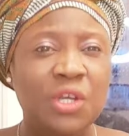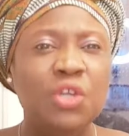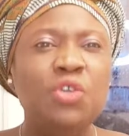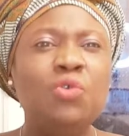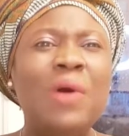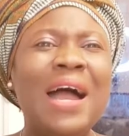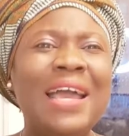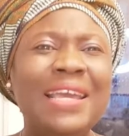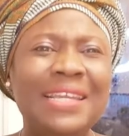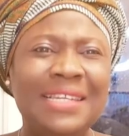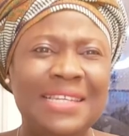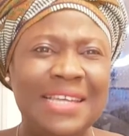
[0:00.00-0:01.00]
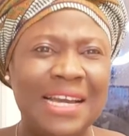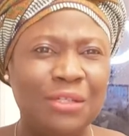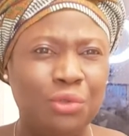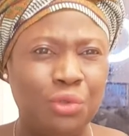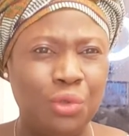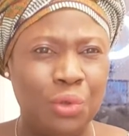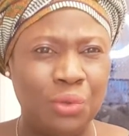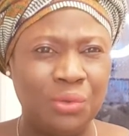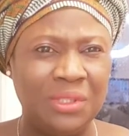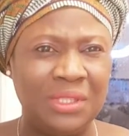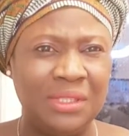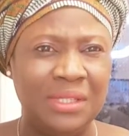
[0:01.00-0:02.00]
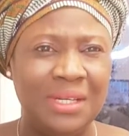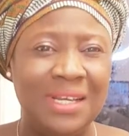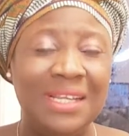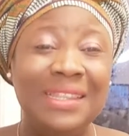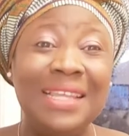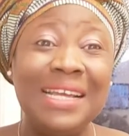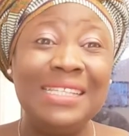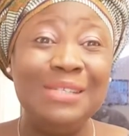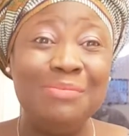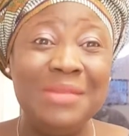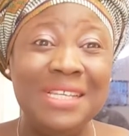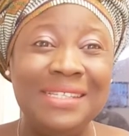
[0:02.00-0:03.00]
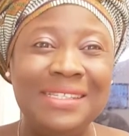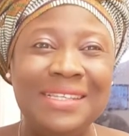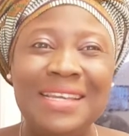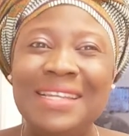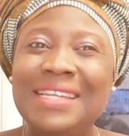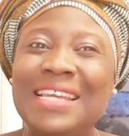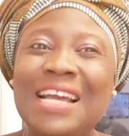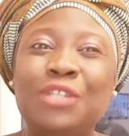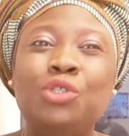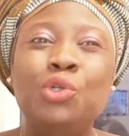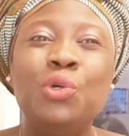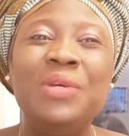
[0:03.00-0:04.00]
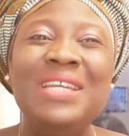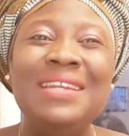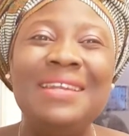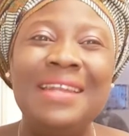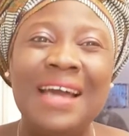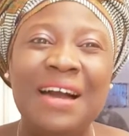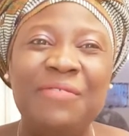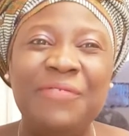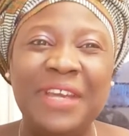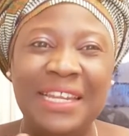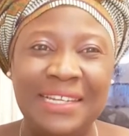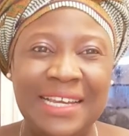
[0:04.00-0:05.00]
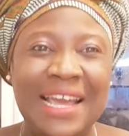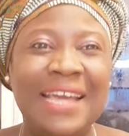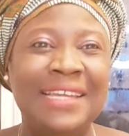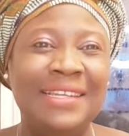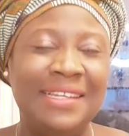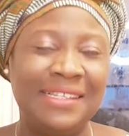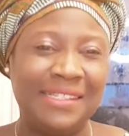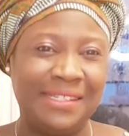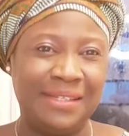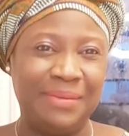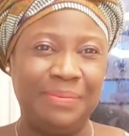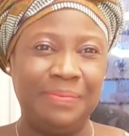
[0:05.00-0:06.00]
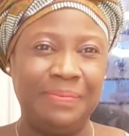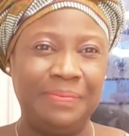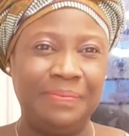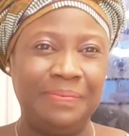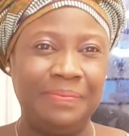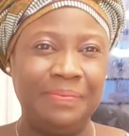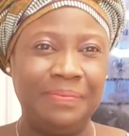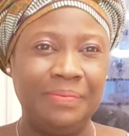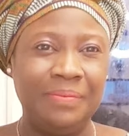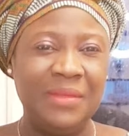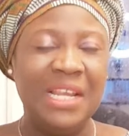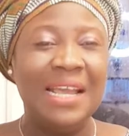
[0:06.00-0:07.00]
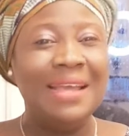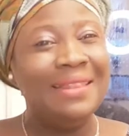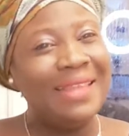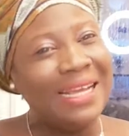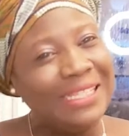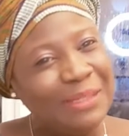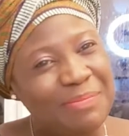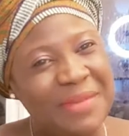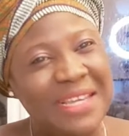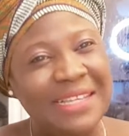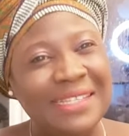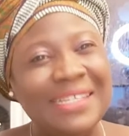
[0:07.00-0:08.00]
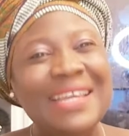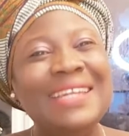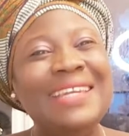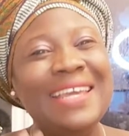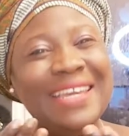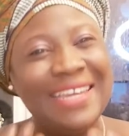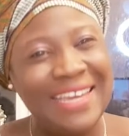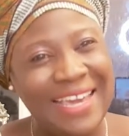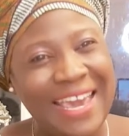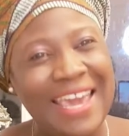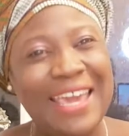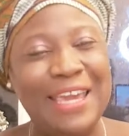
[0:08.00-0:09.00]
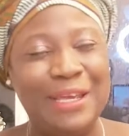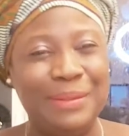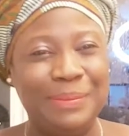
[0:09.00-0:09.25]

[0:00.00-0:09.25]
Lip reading: You are in their thought. That means they are showing love and kindness. That means they care.